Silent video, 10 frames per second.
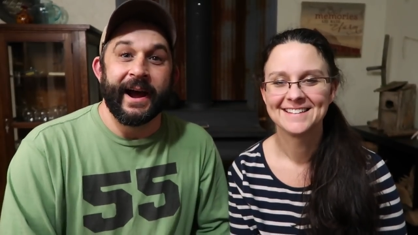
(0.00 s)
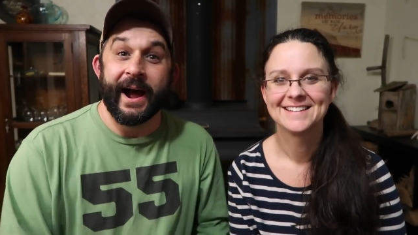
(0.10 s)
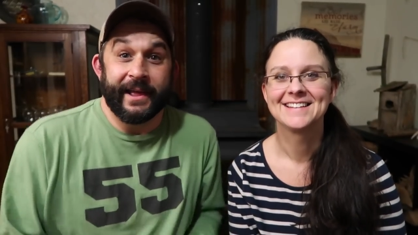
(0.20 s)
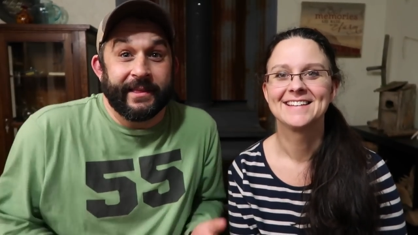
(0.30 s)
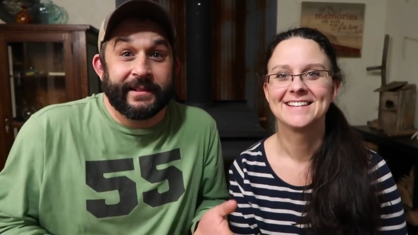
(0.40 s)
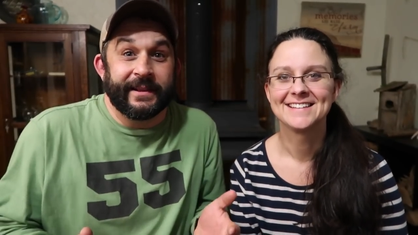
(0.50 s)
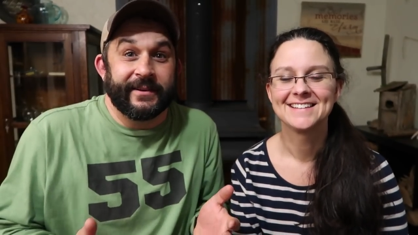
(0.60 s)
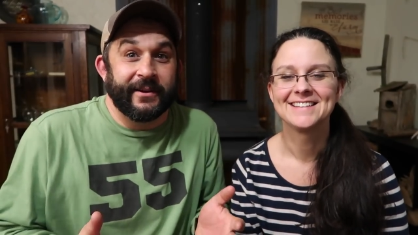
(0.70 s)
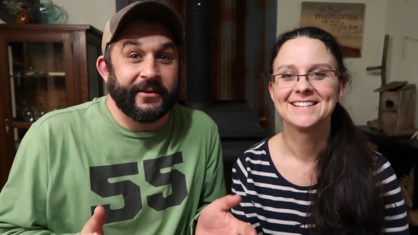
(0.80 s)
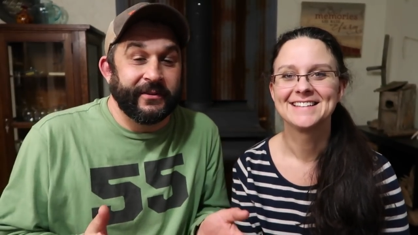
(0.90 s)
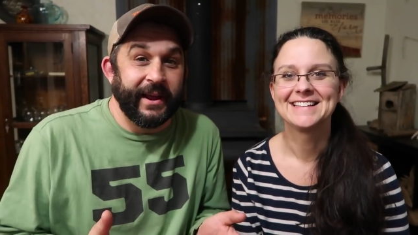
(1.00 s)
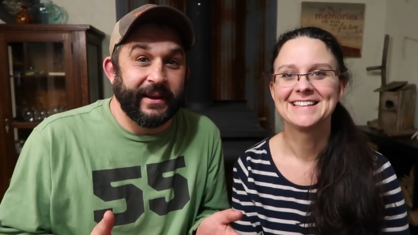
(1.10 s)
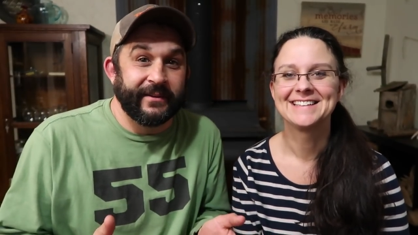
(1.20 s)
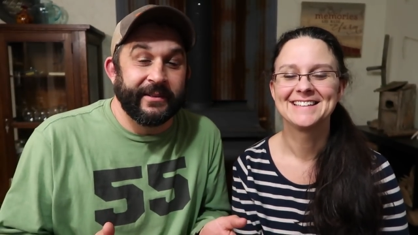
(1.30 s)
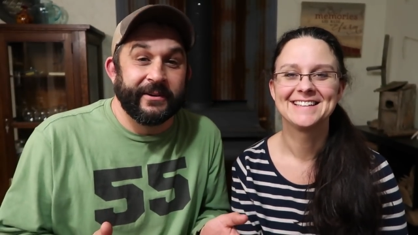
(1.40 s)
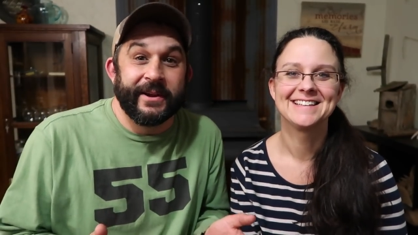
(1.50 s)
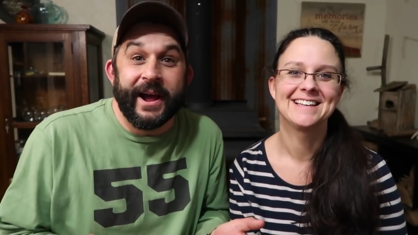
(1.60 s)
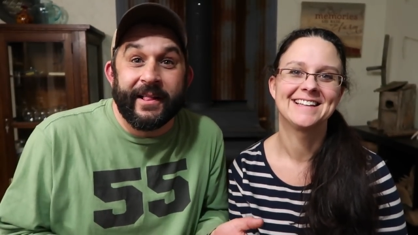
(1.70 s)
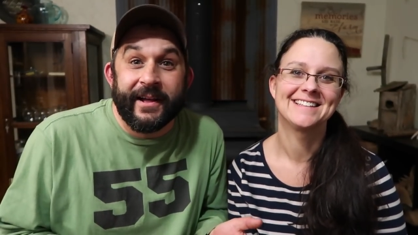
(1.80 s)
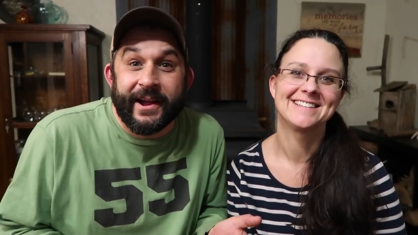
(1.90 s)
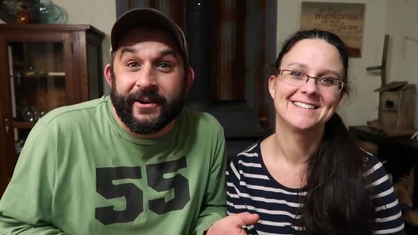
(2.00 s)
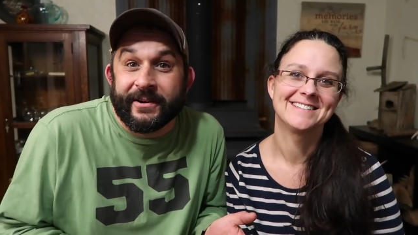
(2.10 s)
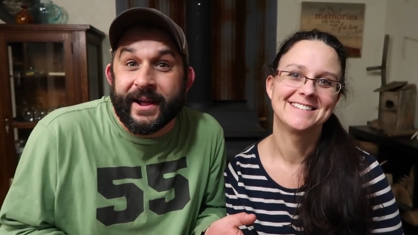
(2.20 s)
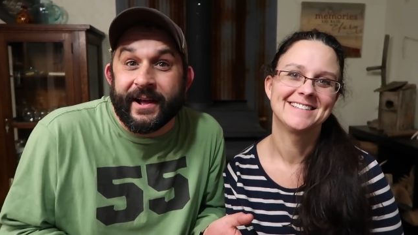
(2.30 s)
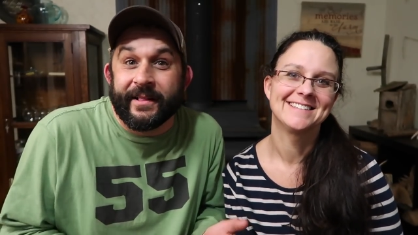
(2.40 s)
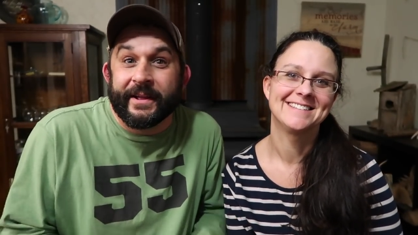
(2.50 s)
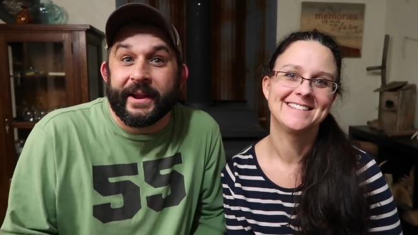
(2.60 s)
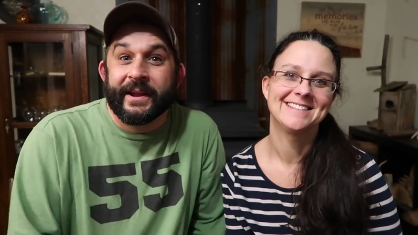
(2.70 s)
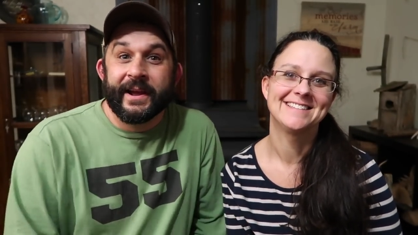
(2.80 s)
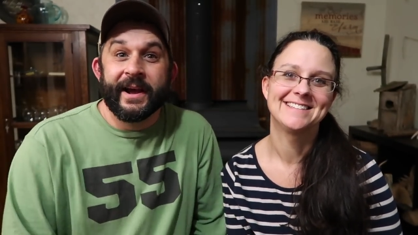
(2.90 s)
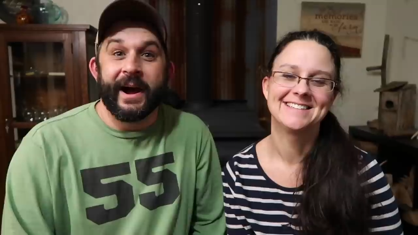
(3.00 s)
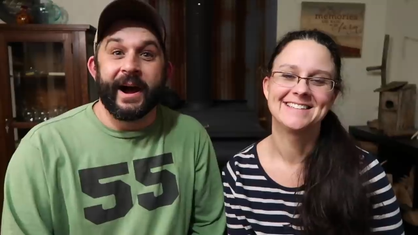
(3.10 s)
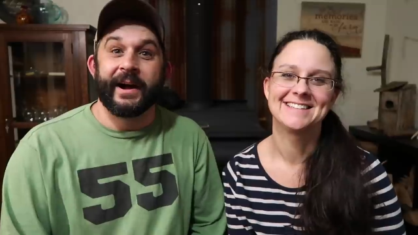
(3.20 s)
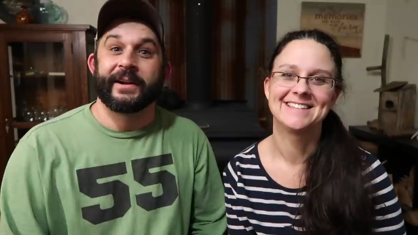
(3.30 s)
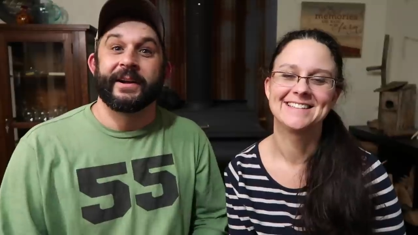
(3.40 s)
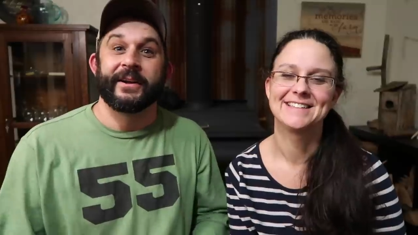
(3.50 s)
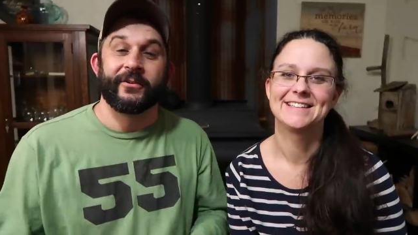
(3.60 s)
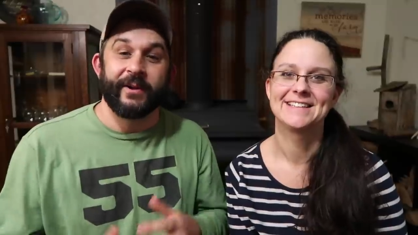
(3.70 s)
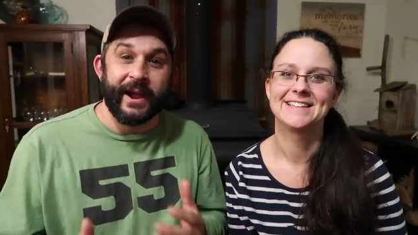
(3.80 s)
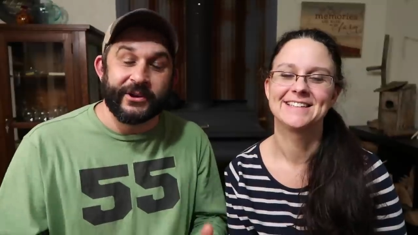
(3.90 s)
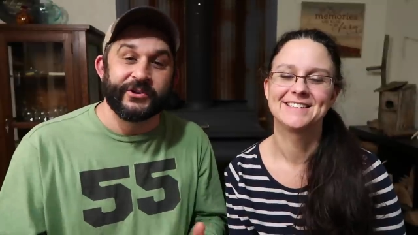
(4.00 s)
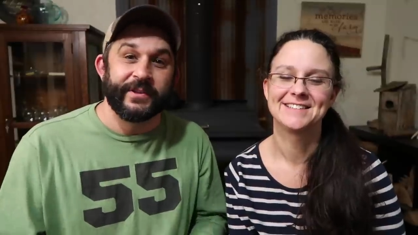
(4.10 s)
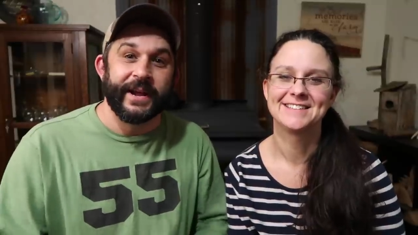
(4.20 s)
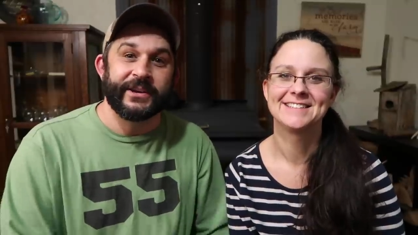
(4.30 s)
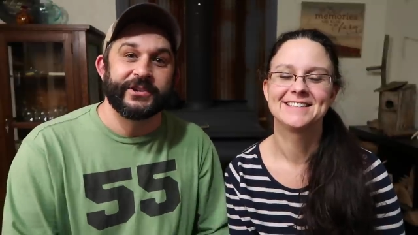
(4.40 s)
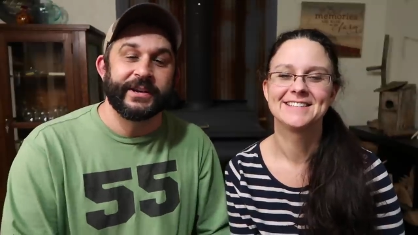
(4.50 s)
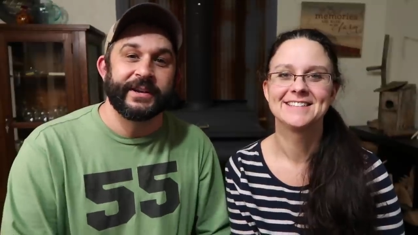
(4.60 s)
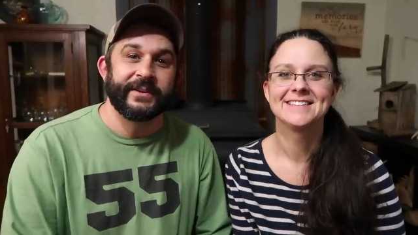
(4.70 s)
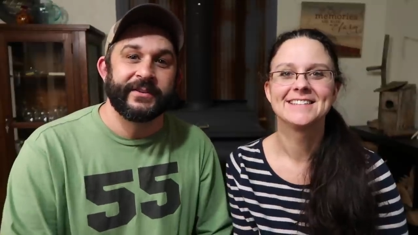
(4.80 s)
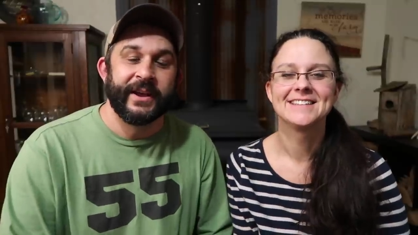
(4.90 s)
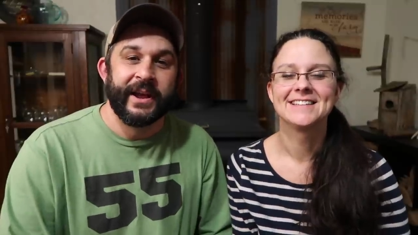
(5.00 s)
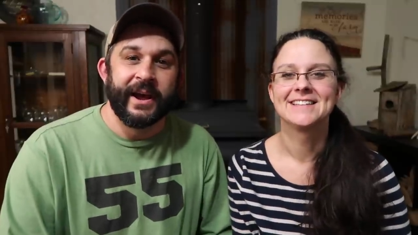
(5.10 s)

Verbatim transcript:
Speaker 1: I think that's how you say it. It's either Dolly or Dolly. Congratulations.